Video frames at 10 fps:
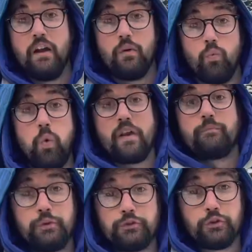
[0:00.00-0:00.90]
one
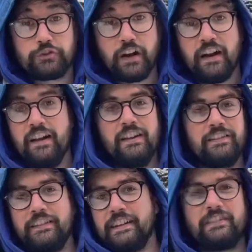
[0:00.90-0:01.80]
producer
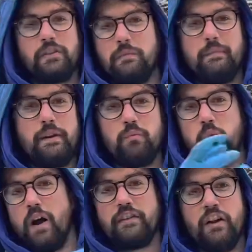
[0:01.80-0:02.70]
leading to maybe
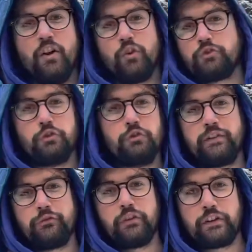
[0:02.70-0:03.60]
one or two
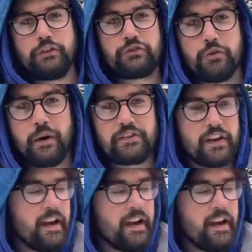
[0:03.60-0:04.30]
different consumers,